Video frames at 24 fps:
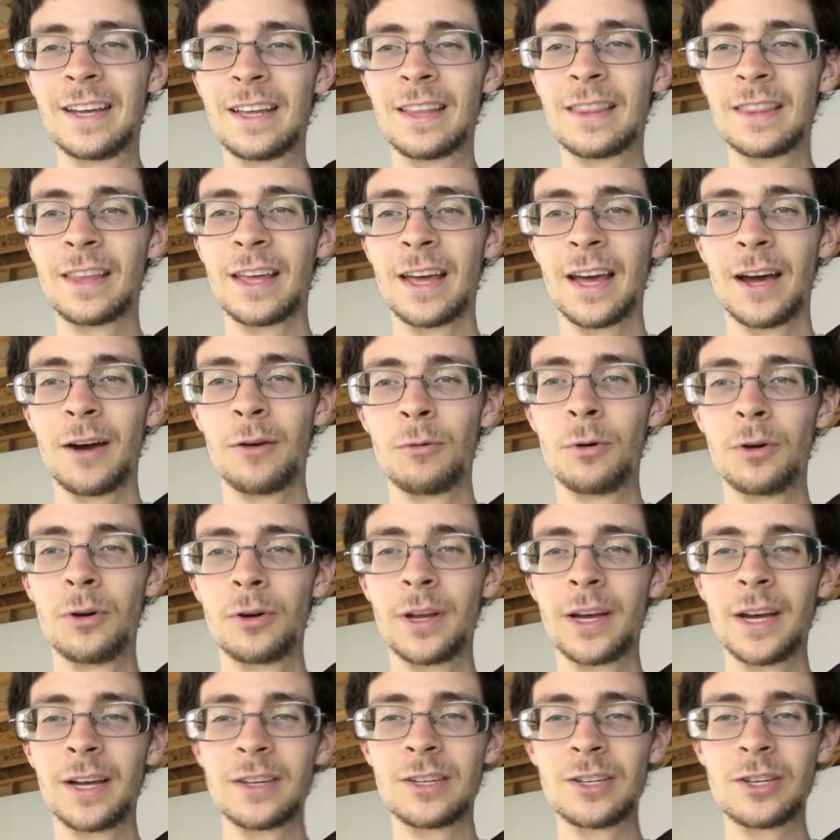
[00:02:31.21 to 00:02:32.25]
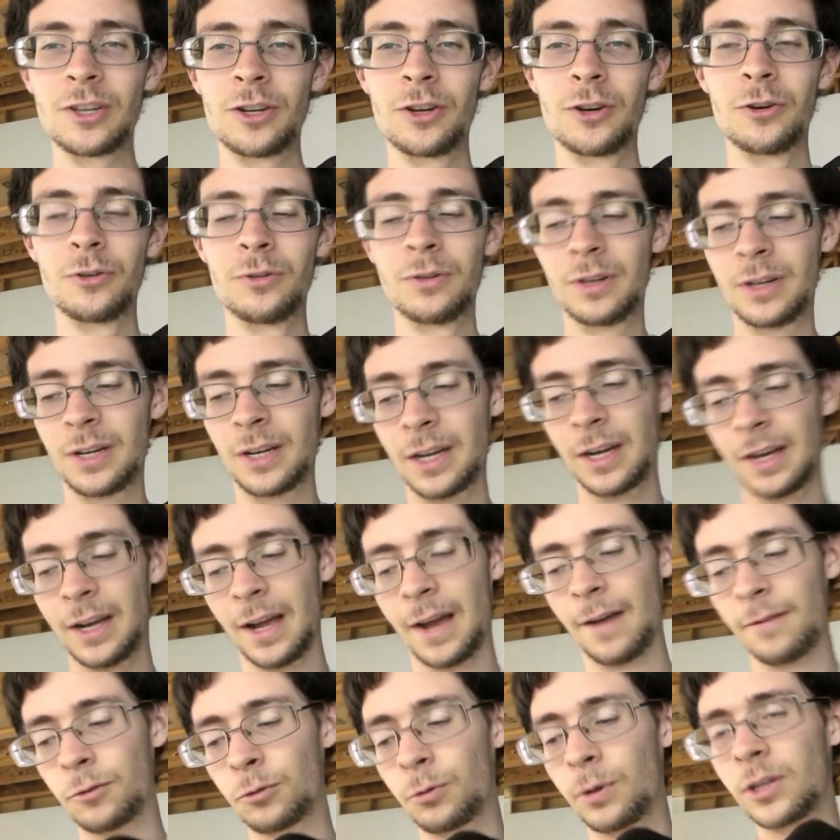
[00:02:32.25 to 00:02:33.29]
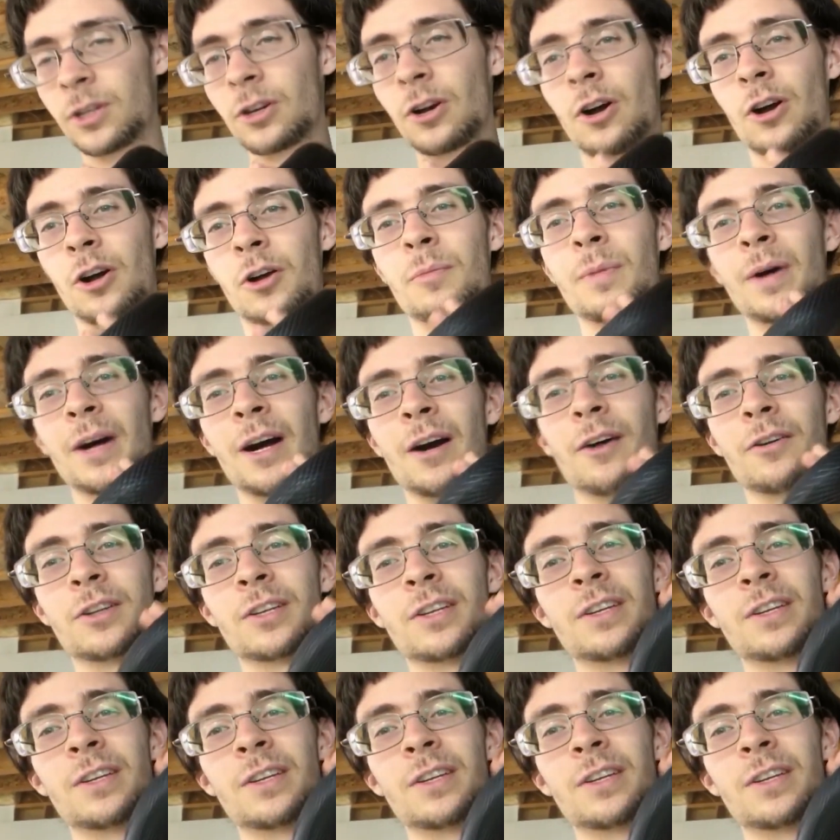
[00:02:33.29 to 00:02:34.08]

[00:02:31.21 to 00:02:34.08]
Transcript: that we'll get to after we talk about